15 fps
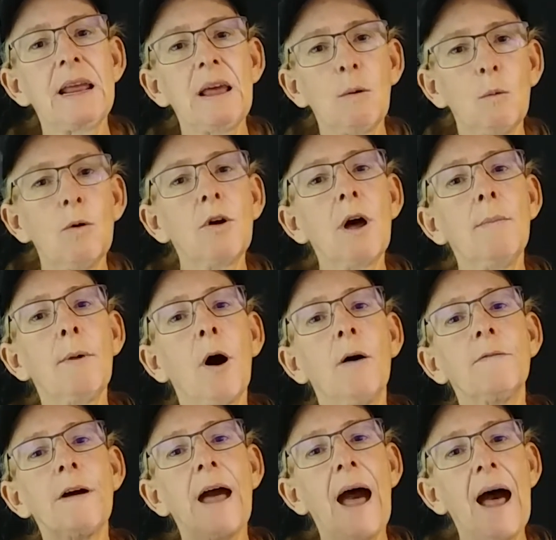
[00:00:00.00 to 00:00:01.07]
it will come
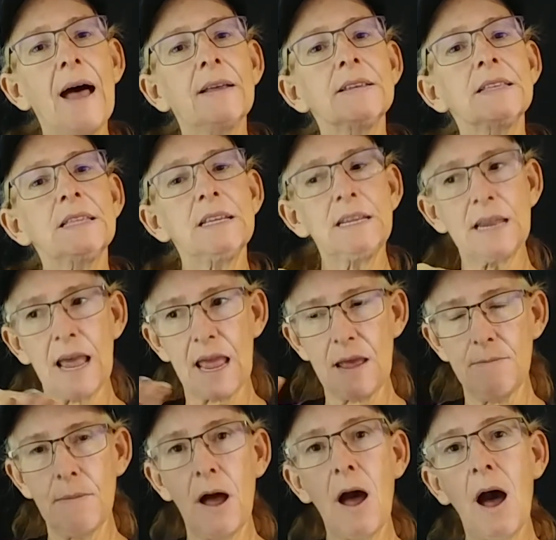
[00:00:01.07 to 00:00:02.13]
off as the
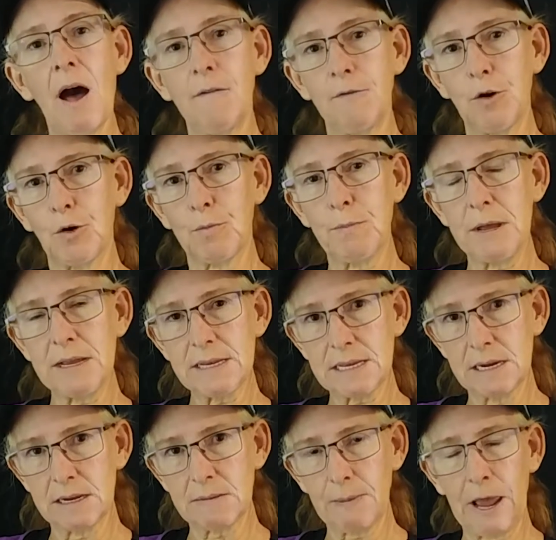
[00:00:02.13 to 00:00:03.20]
name of your
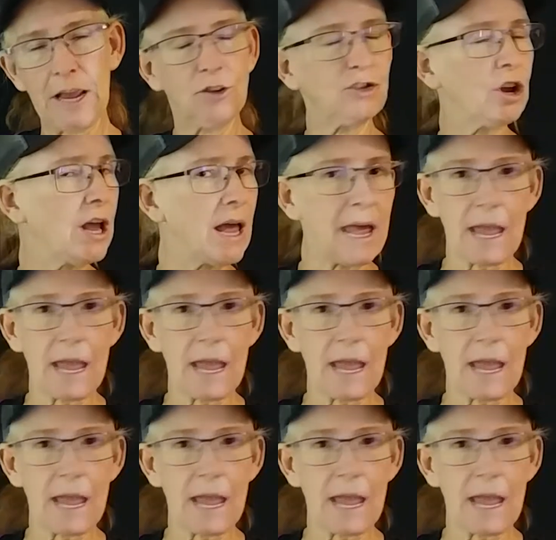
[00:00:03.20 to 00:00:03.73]
business page.